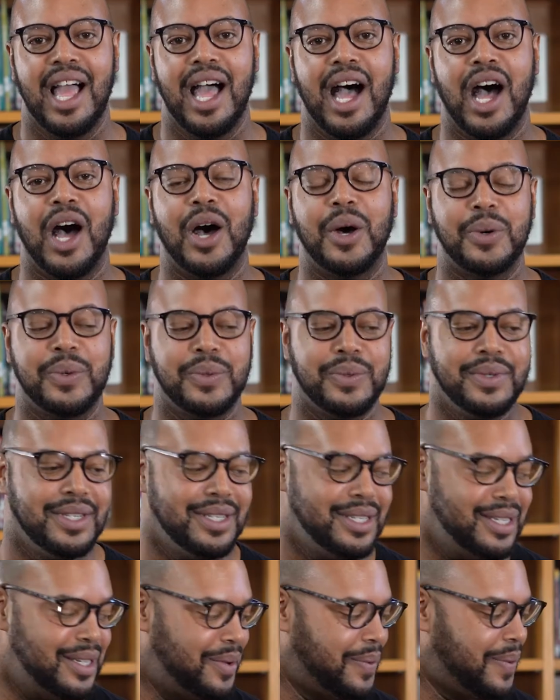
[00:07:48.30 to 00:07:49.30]
Oh,
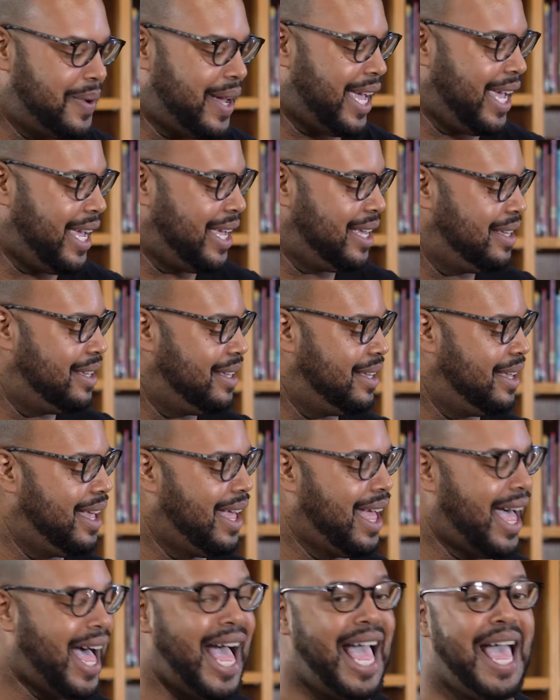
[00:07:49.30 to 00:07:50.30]
wait,
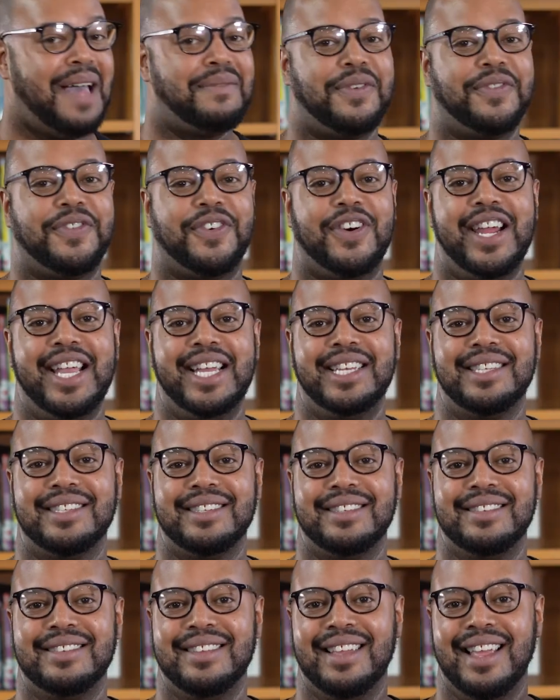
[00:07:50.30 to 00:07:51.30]
I have a friend.
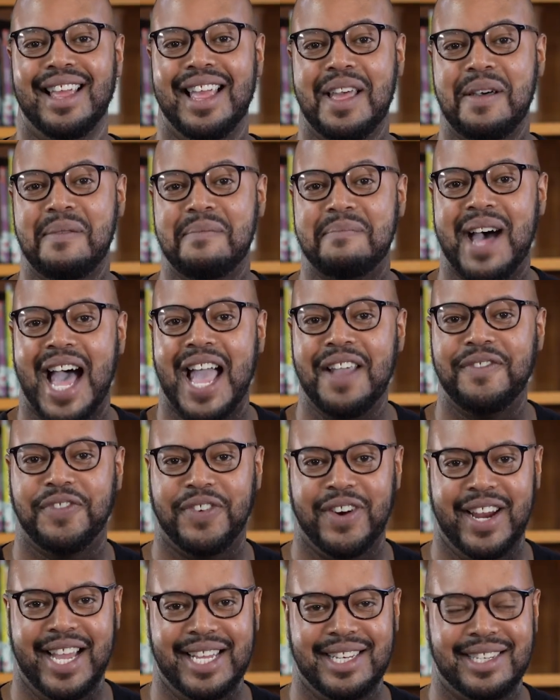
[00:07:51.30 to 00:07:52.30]
My
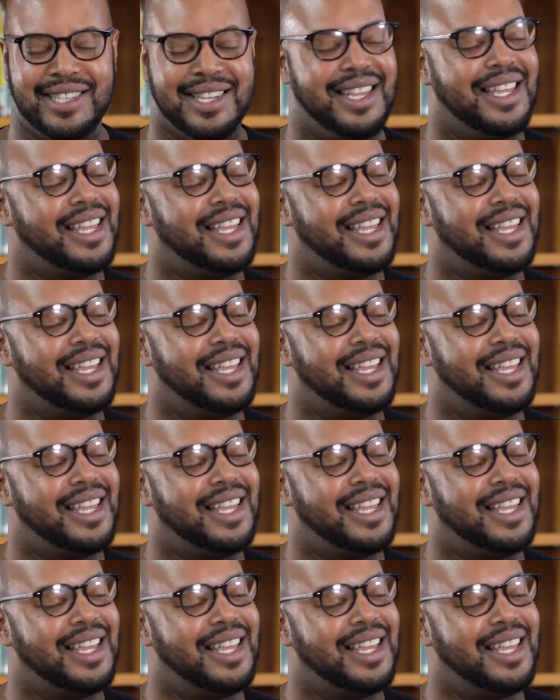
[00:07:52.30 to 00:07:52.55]
friend